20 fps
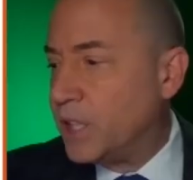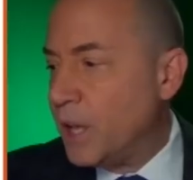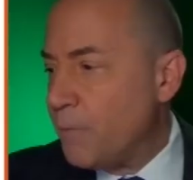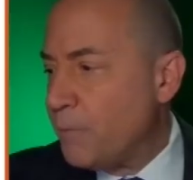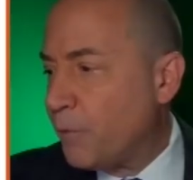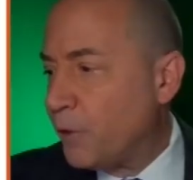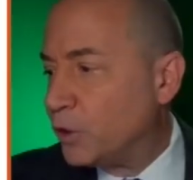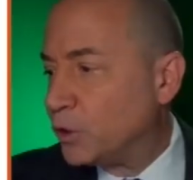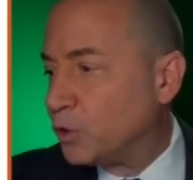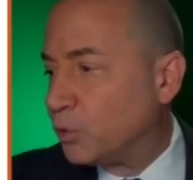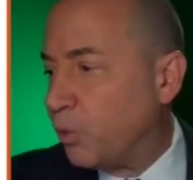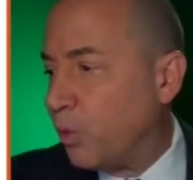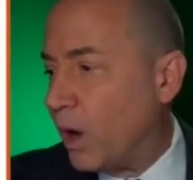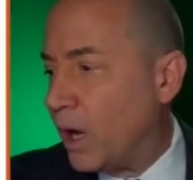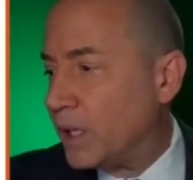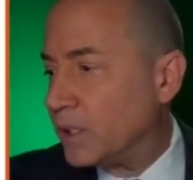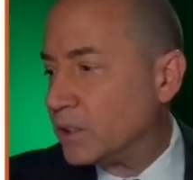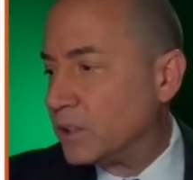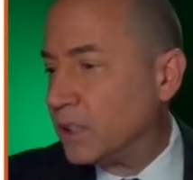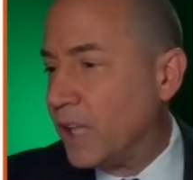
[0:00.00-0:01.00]
difference
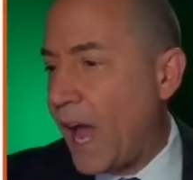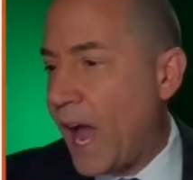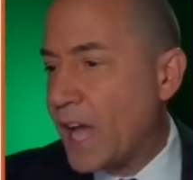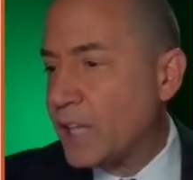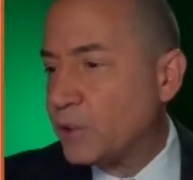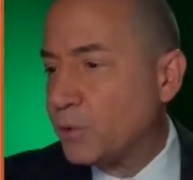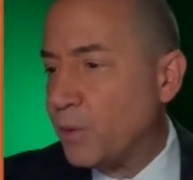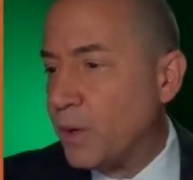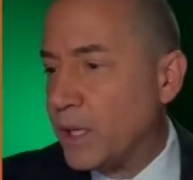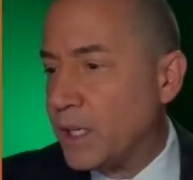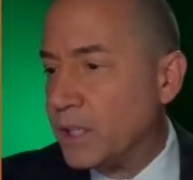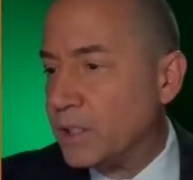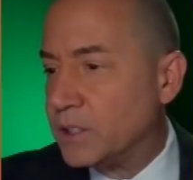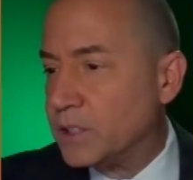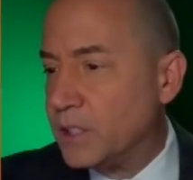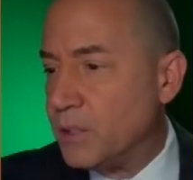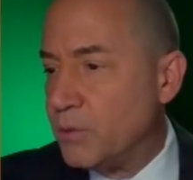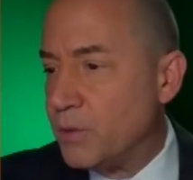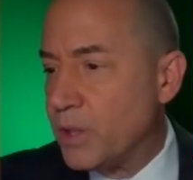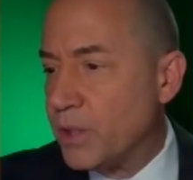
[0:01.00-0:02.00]
was, last week, you
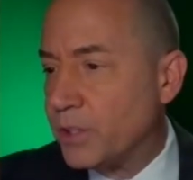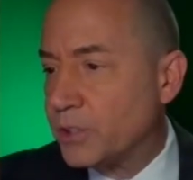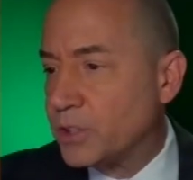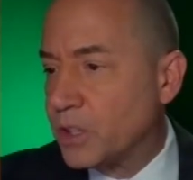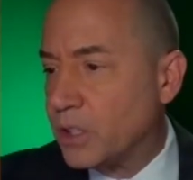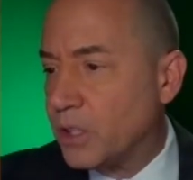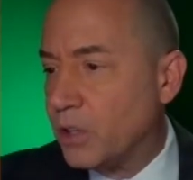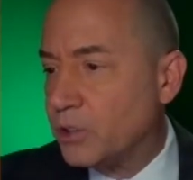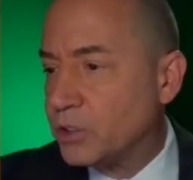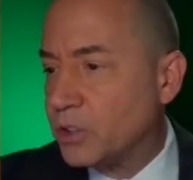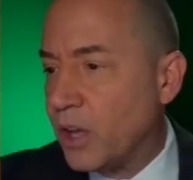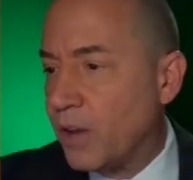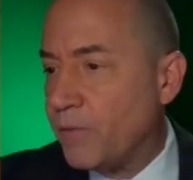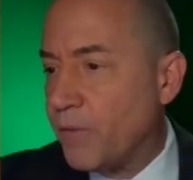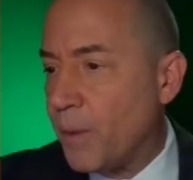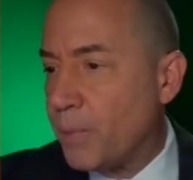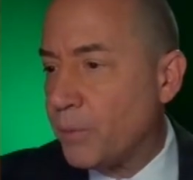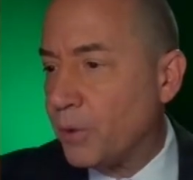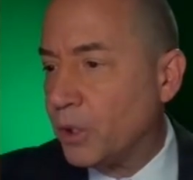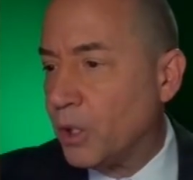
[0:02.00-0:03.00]
see where this closed
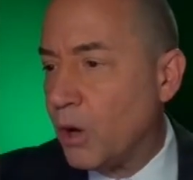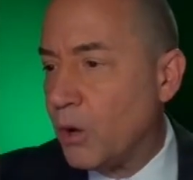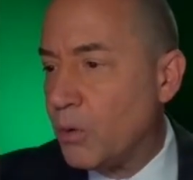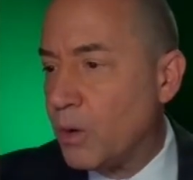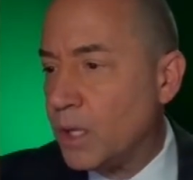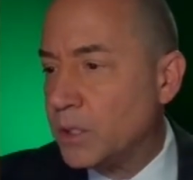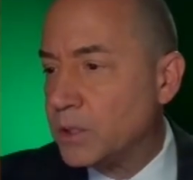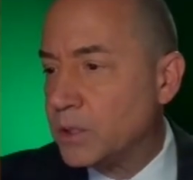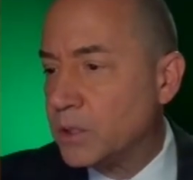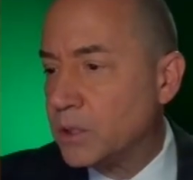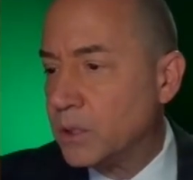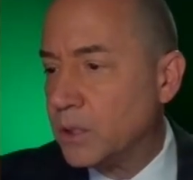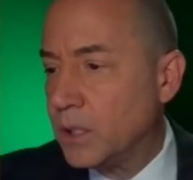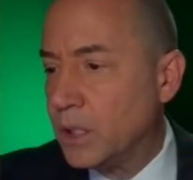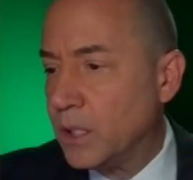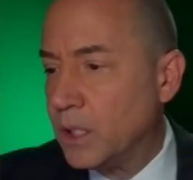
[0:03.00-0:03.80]
off upper low was?